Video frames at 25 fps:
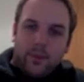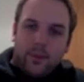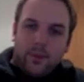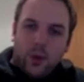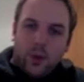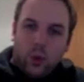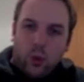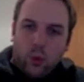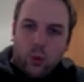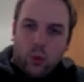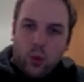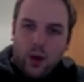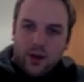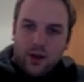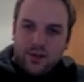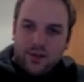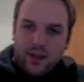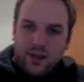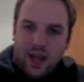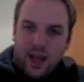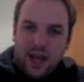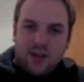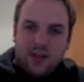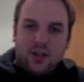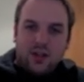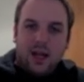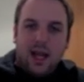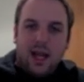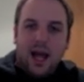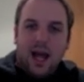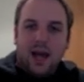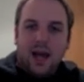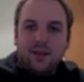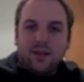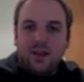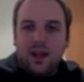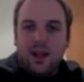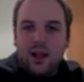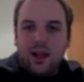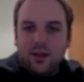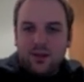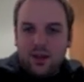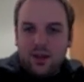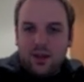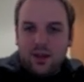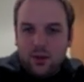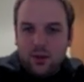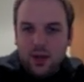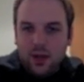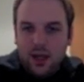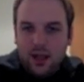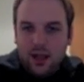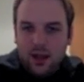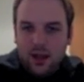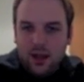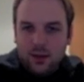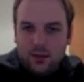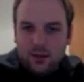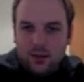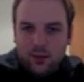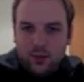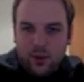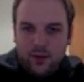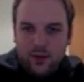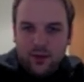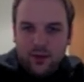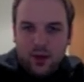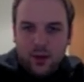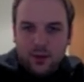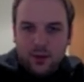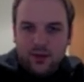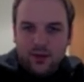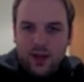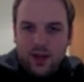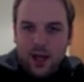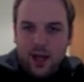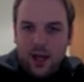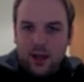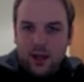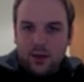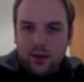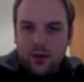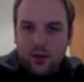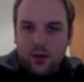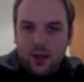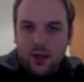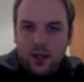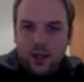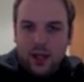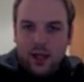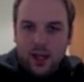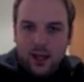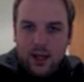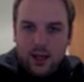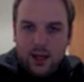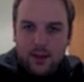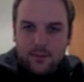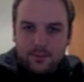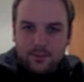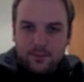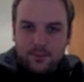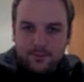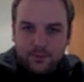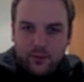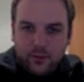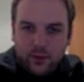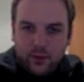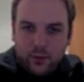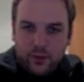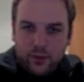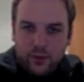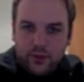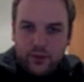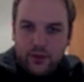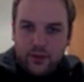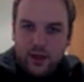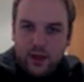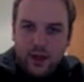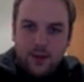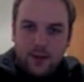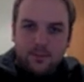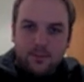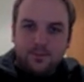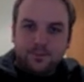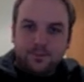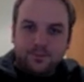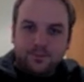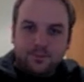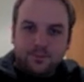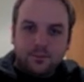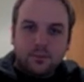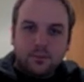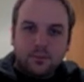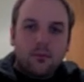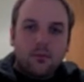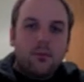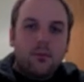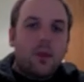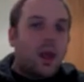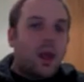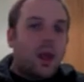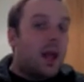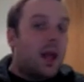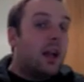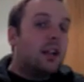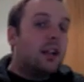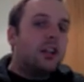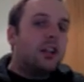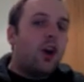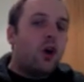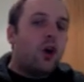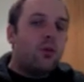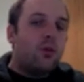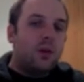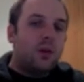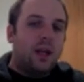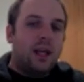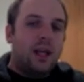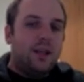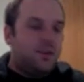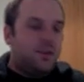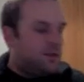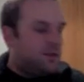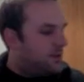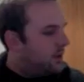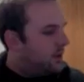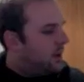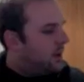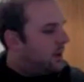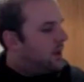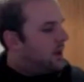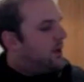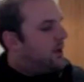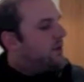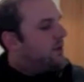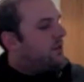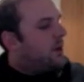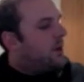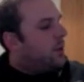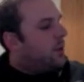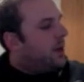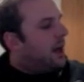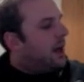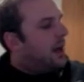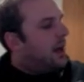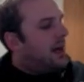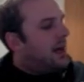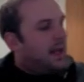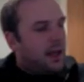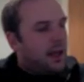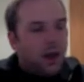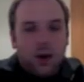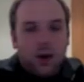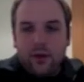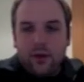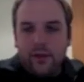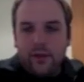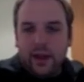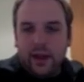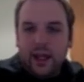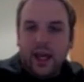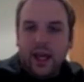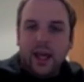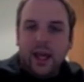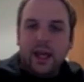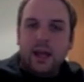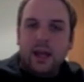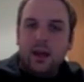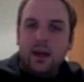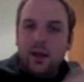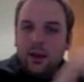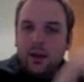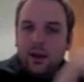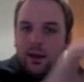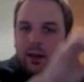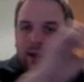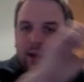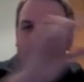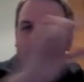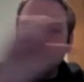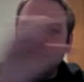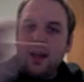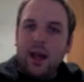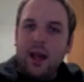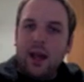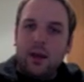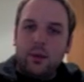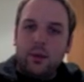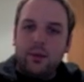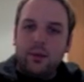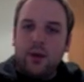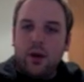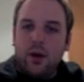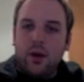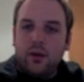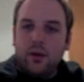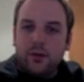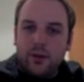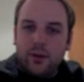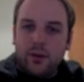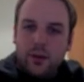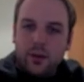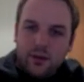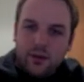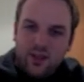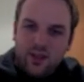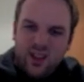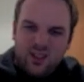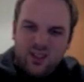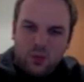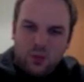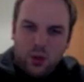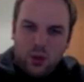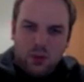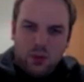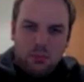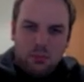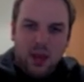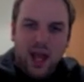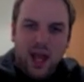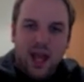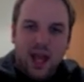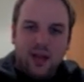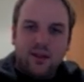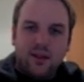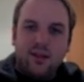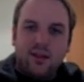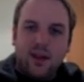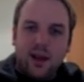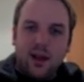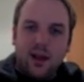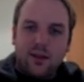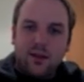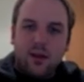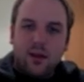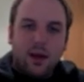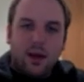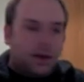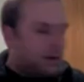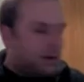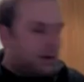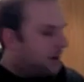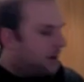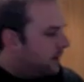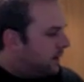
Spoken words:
Or what it's actually asking us to do here with no attack, no decay, full sustain, and a long release. So when I let go of the key, it tails off. So that's what a pad sounds like.